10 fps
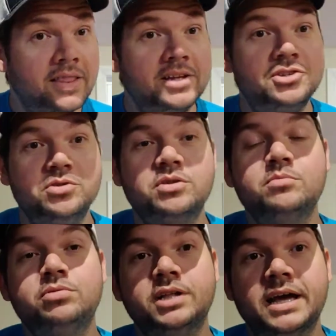that you
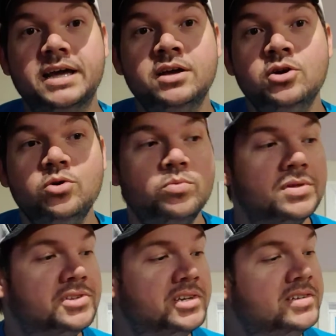can play
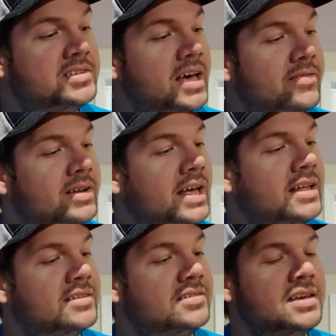with G7
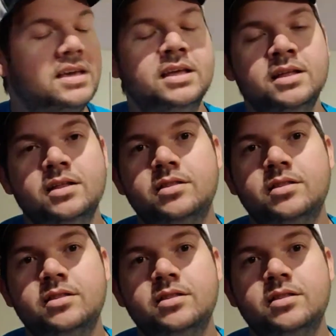and C.